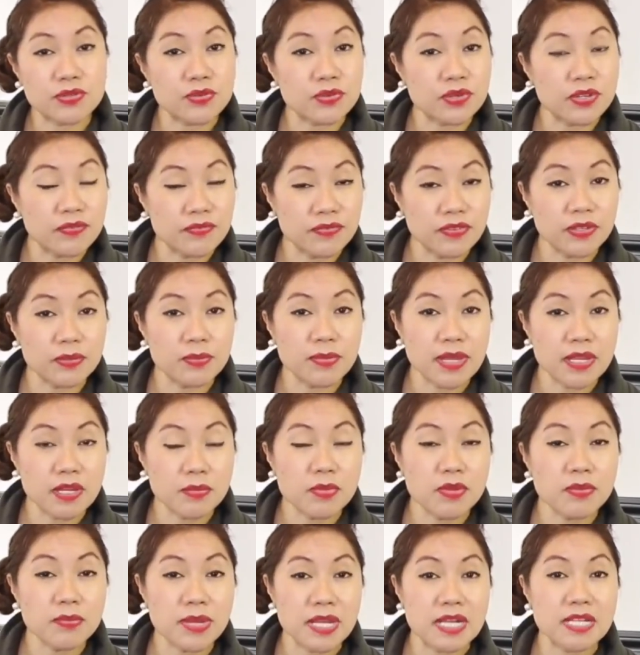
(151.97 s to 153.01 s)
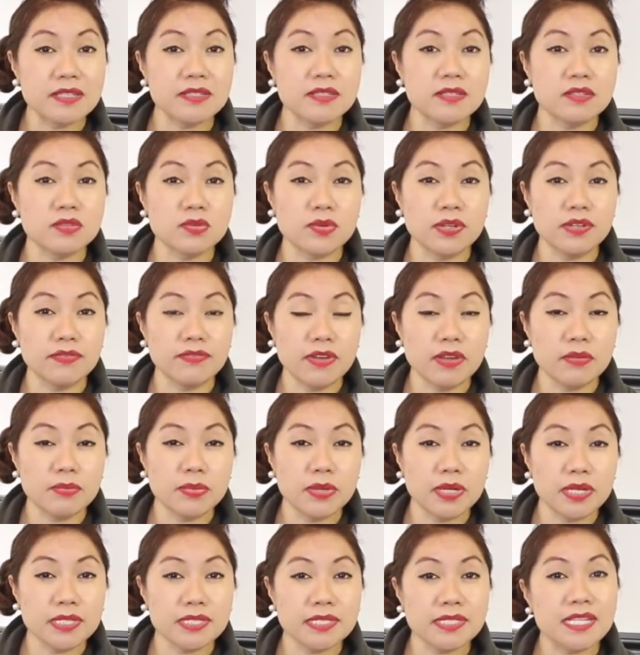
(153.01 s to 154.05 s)
So if the minimum balance is 25
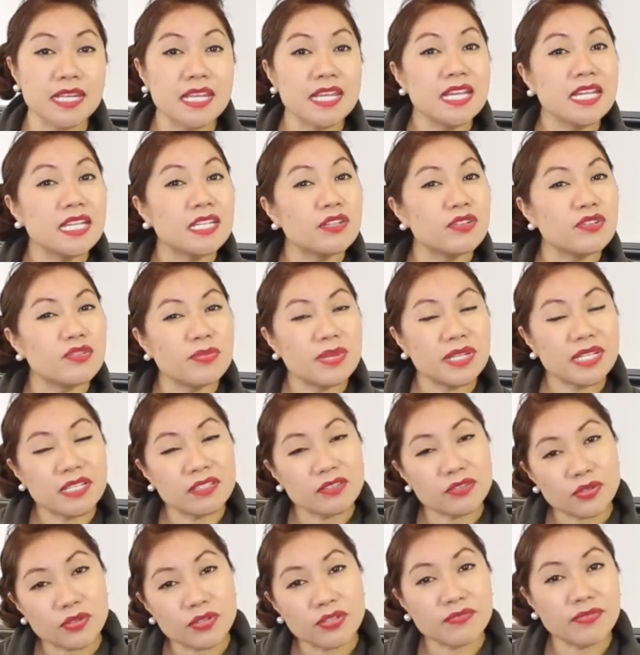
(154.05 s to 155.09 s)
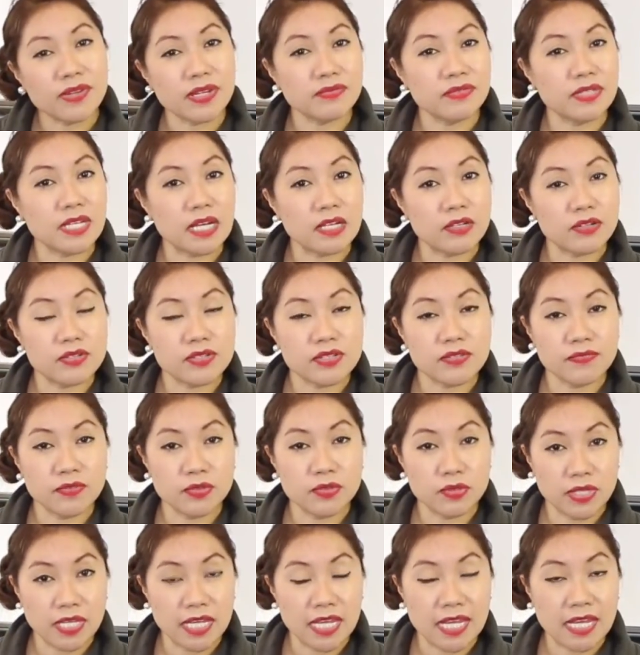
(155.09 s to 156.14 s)
bucks, make it $35 if
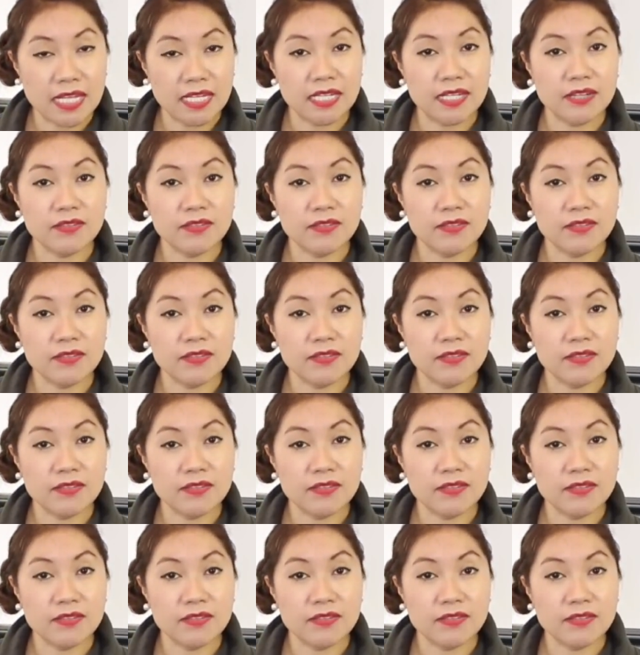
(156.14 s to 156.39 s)
you can.